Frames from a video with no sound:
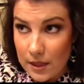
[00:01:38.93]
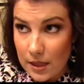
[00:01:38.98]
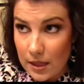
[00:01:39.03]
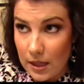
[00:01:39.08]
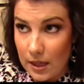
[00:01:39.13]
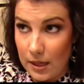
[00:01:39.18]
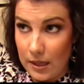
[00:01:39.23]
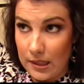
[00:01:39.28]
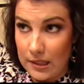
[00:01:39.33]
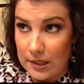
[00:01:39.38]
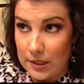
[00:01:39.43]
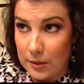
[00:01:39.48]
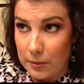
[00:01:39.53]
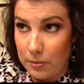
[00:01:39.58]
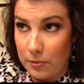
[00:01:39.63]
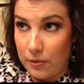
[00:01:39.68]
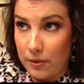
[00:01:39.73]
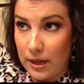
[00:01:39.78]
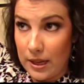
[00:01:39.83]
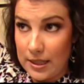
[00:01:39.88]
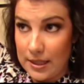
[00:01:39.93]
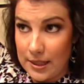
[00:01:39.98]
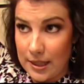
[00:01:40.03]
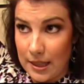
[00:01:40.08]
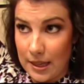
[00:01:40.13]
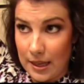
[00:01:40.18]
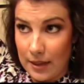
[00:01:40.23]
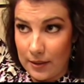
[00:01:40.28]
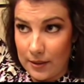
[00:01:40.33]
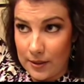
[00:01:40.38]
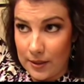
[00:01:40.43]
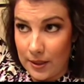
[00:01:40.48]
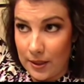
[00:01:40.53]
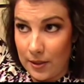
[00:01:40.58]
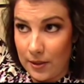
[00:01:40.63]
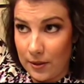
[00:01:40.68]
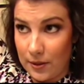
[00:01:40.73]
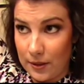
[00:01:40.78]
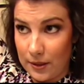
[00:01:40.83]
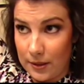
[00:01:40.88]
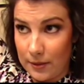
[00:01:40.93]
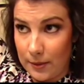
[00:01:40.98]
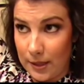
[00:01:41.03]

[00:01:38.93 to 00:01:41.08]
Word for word: And it's surprising how secure this